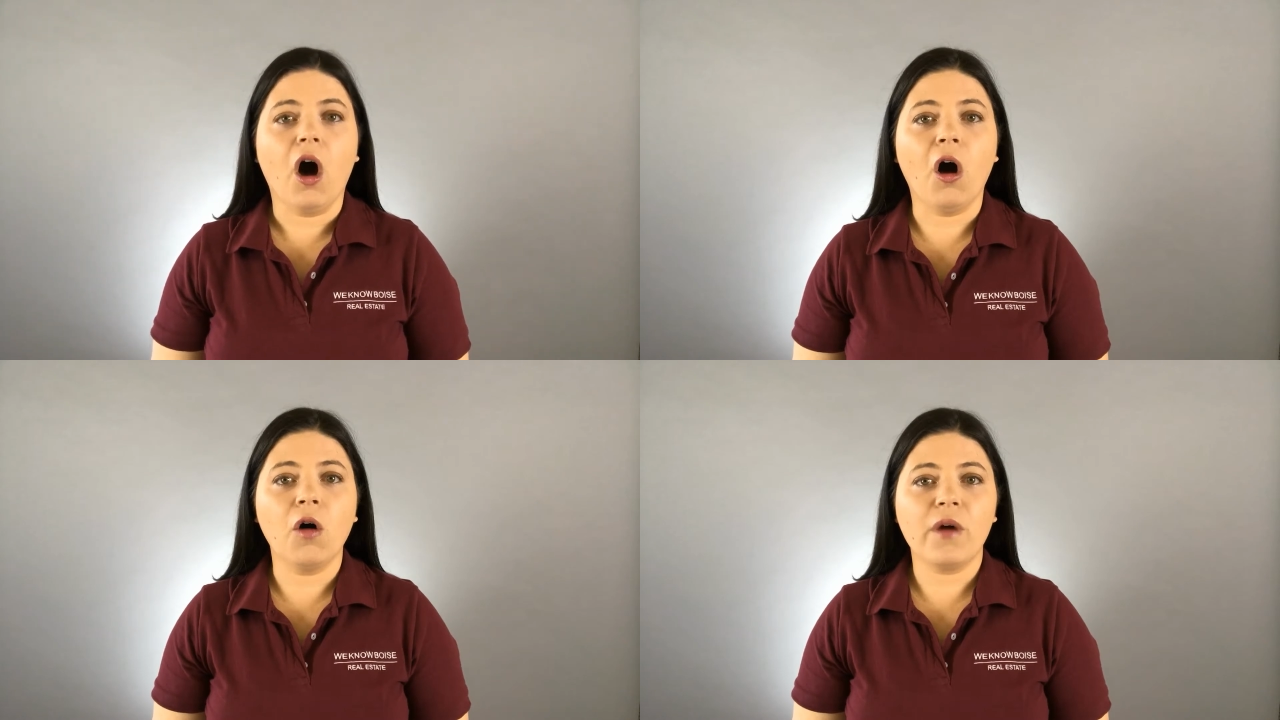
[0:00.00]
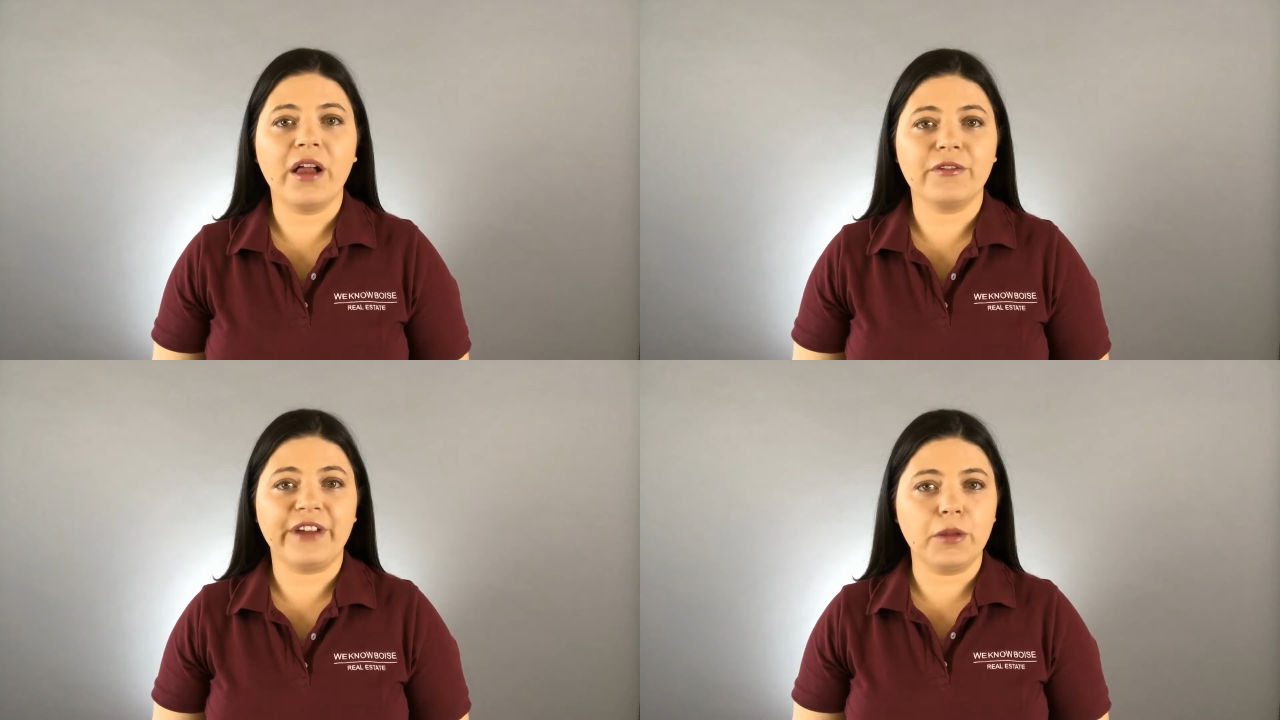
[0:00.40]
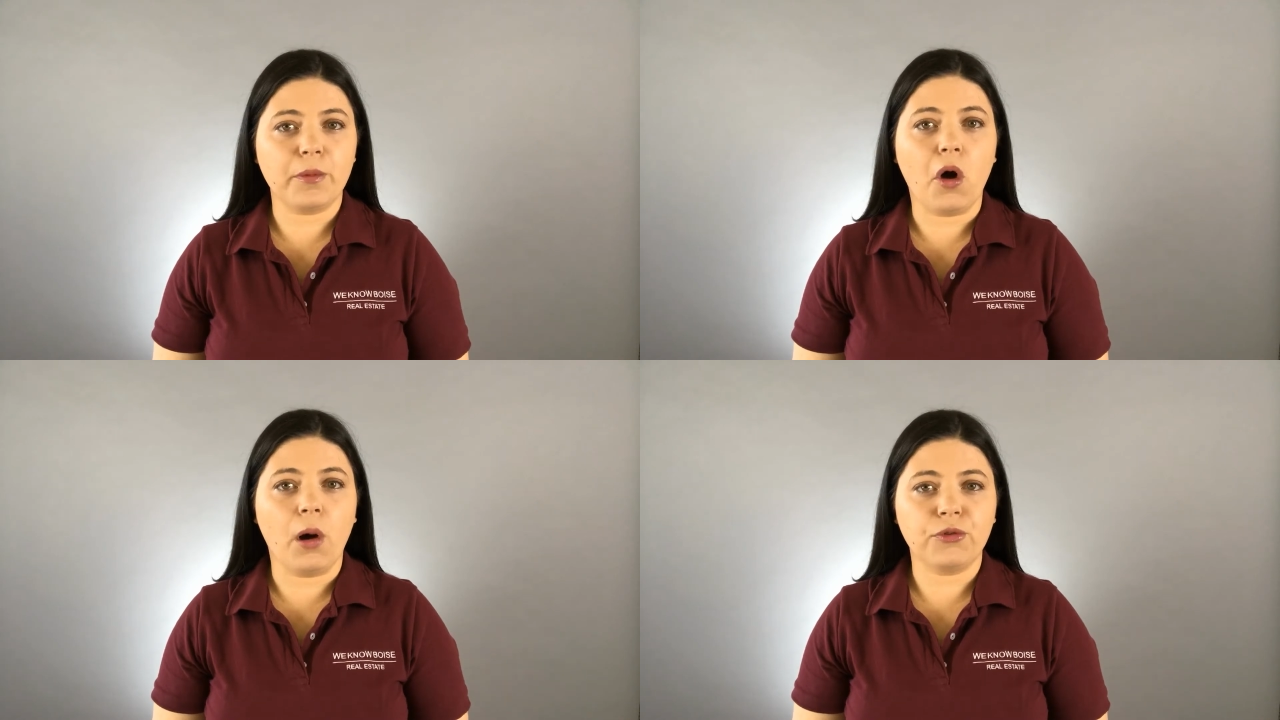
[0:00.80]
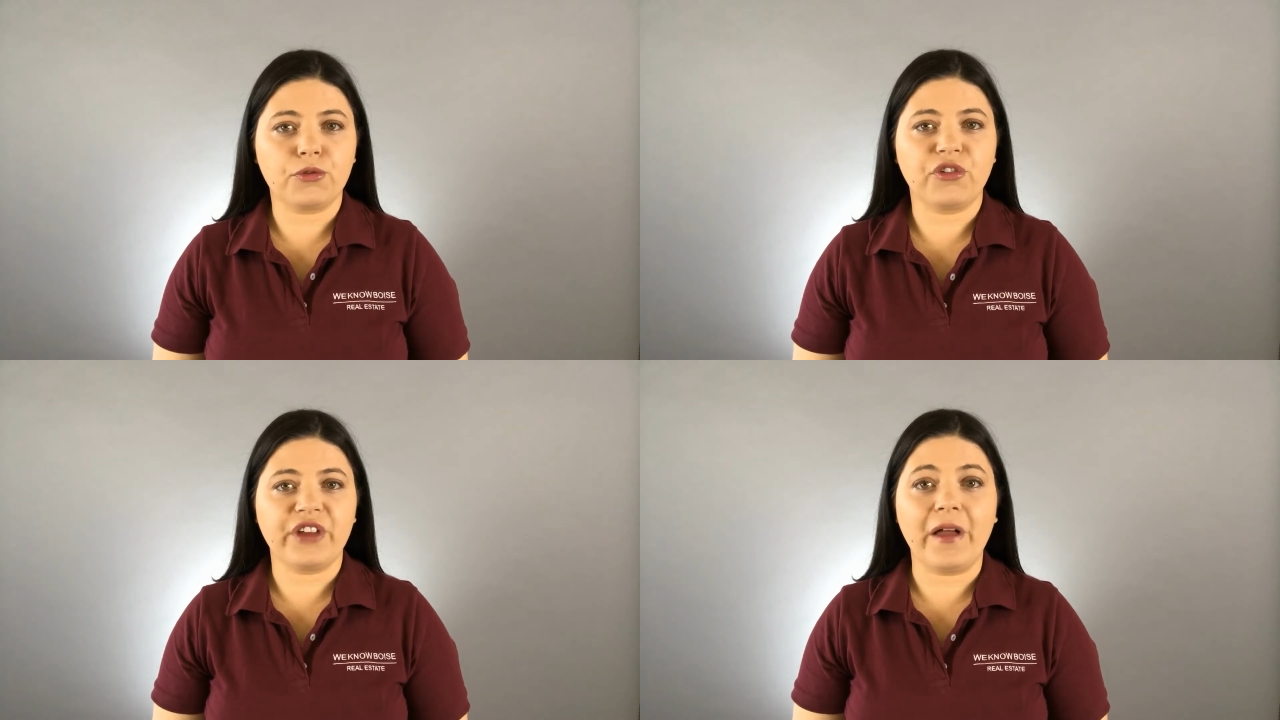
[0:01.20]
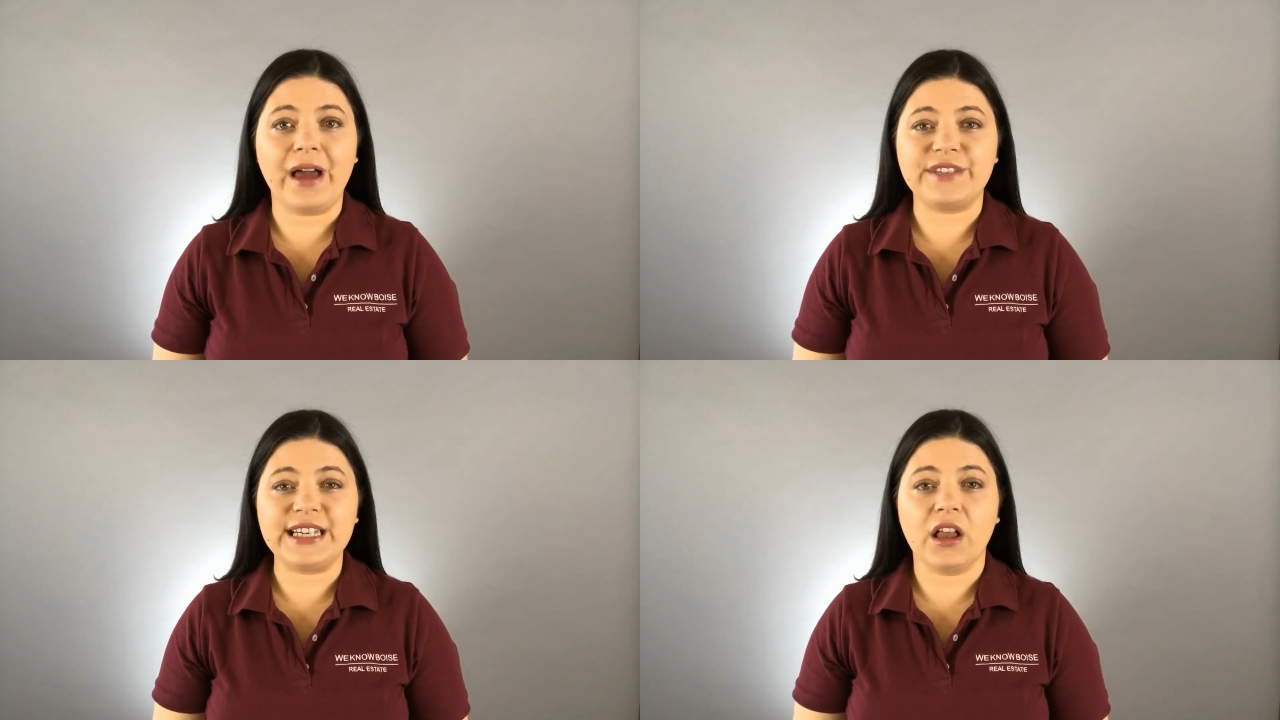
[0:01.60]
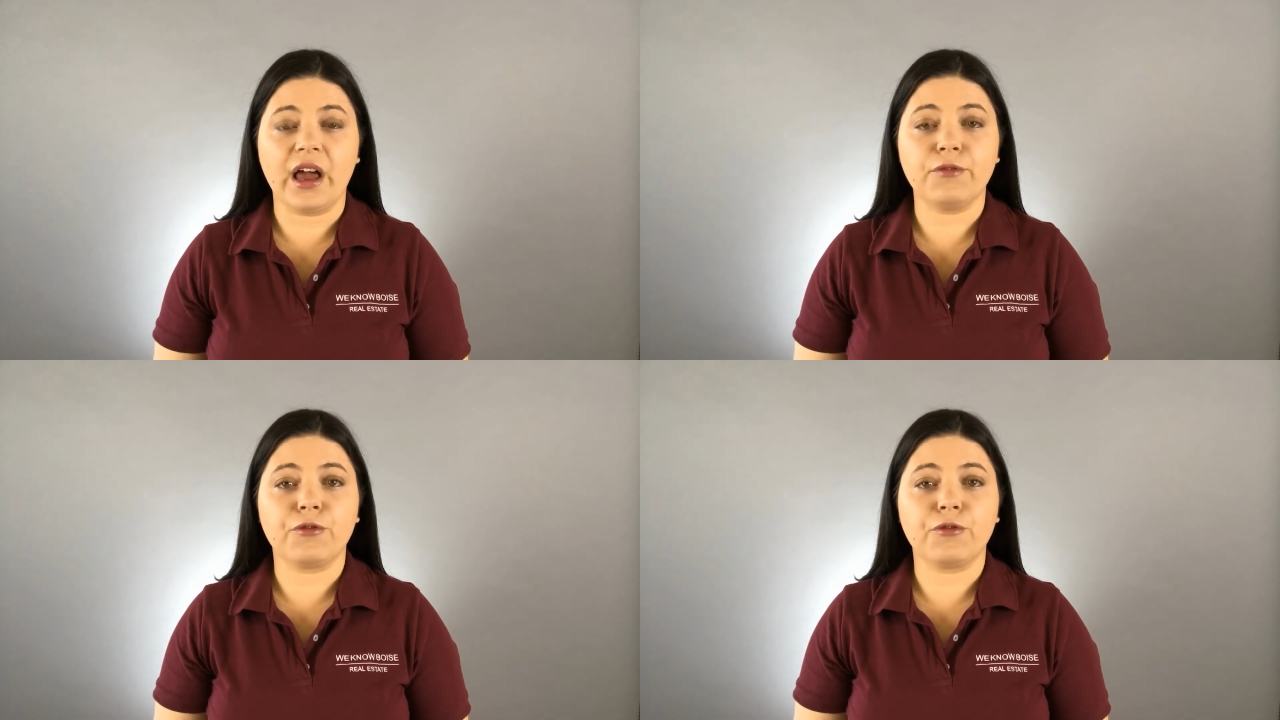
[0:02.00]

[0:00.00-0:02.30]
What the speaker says: all while available homes for sale have declined